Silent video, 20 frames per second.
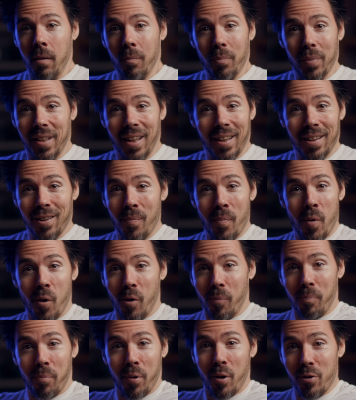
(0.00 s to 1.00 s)
But then the
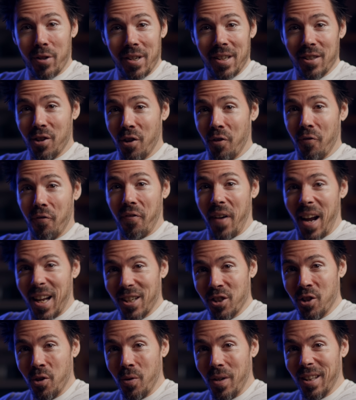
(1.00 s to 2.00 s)
more proteins and
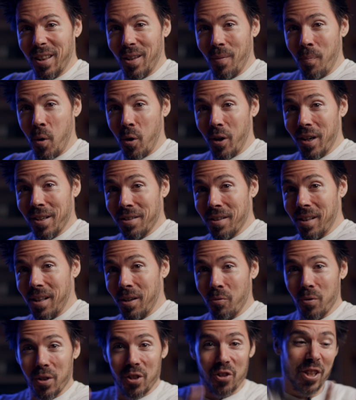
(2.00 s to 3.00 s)
fats you eat, the more
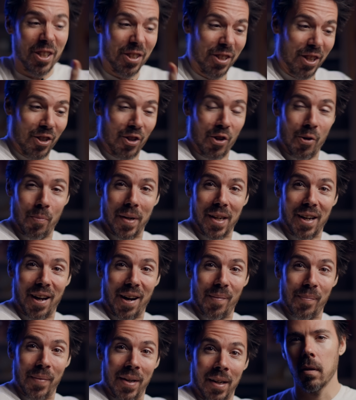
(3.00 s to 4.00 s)
insulin resistant you
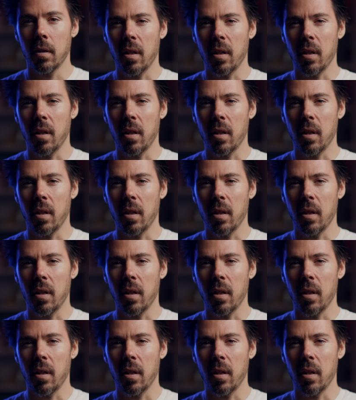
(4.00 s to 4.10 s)
become.